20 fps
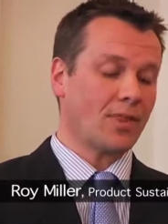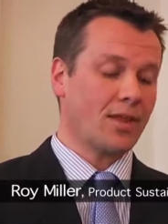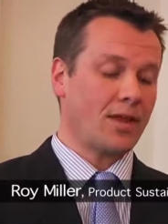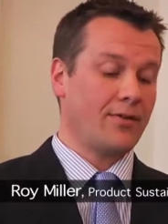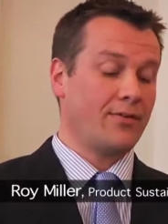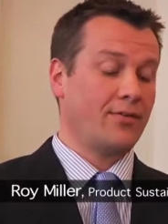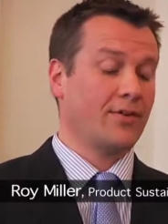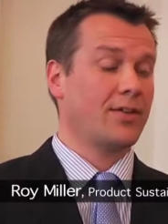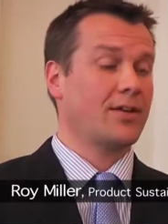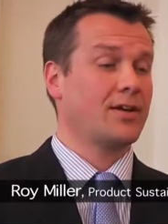I
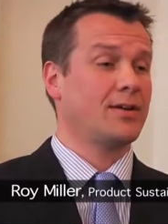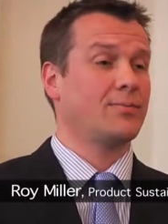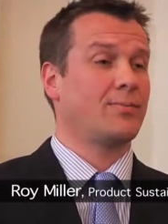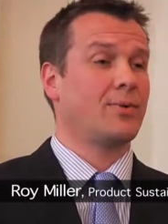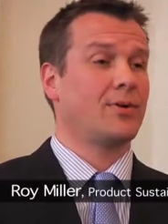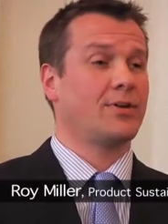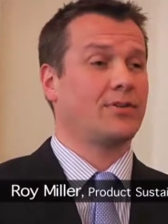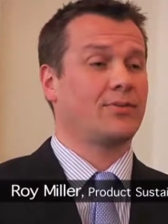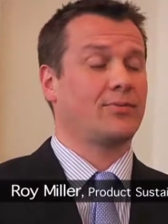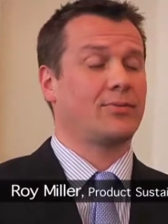have other
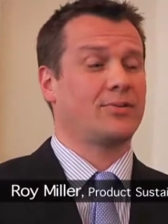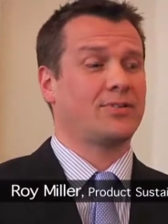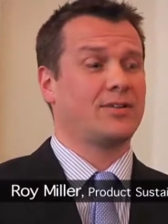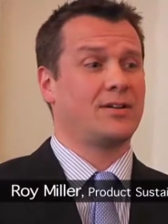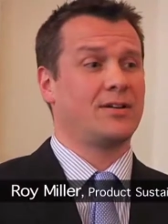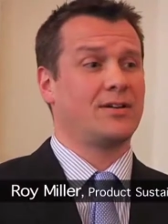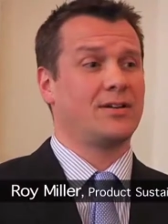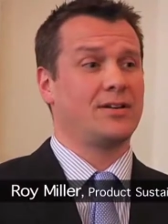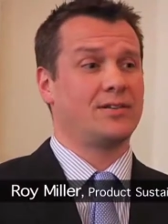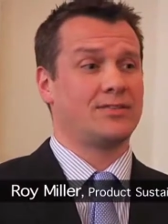products which
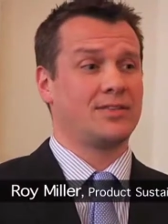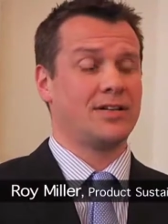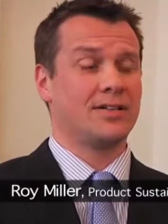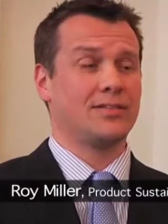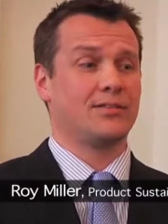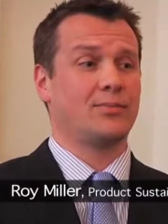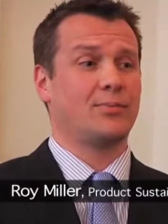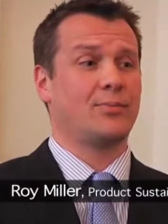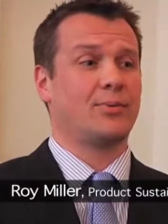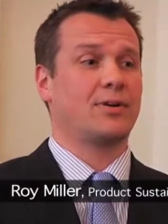are, are,
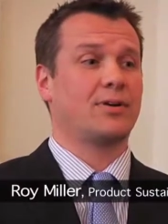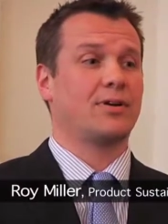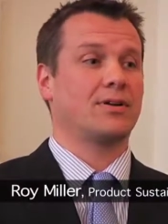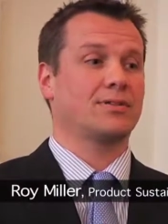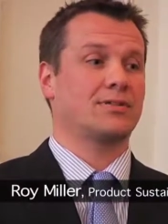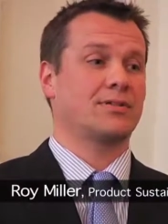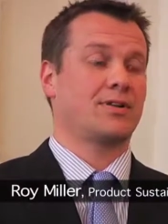seasonal products,